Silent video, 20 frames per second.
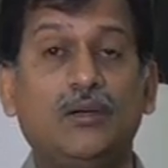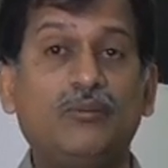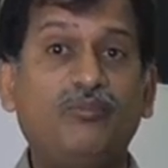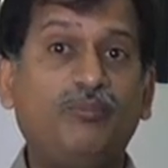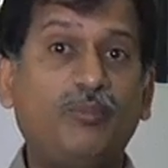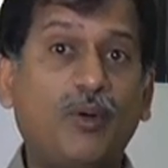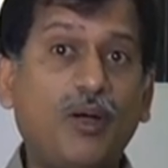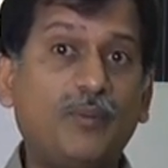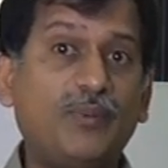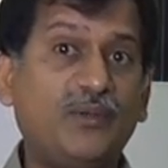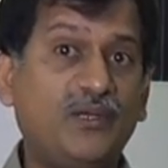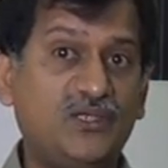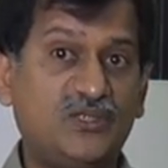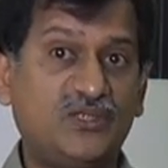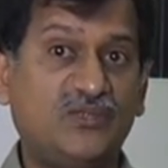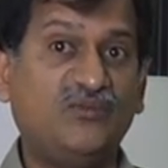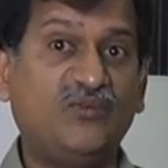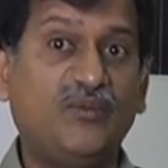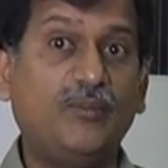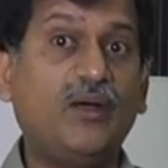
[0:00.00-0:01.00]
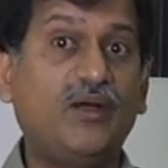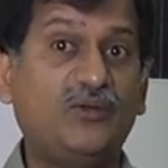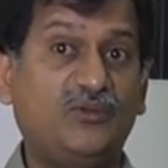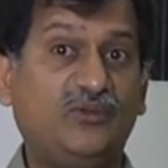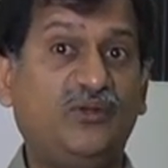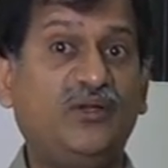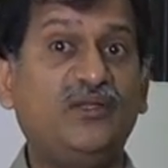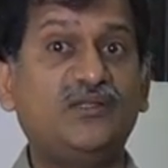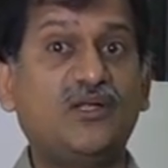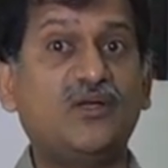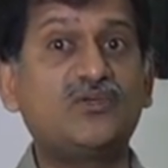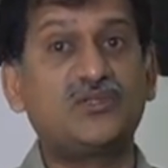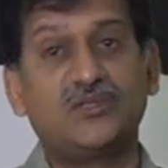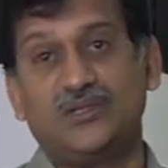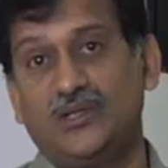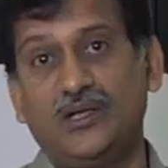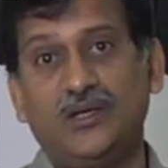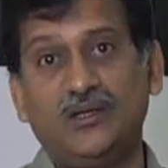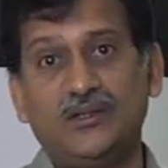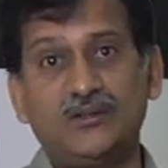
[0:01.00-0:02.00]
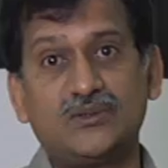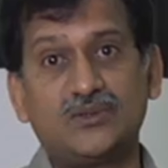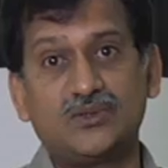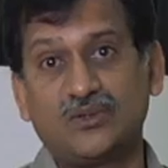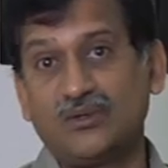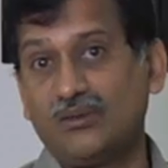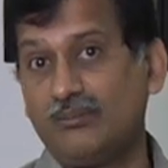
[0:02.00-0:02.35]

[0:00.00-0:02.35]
a population of about 3,000 lions,